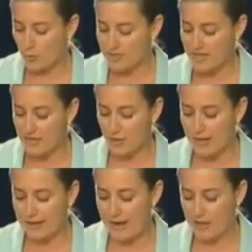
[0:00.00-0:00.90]
was a
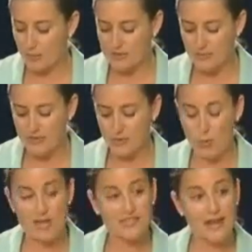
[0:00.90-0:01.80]
.38 caliber Smith &
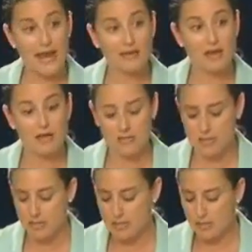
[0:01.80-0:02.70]
Wesson handgun.
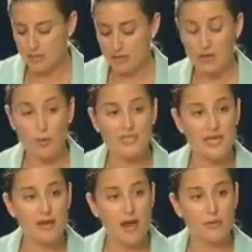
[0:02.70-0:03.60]
The other was a
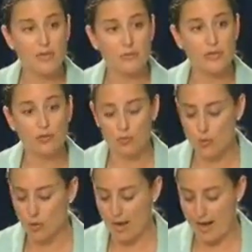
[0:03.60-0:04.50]
9mm
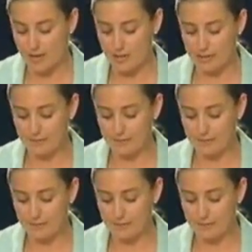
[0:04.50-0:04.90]
Ruger handgun.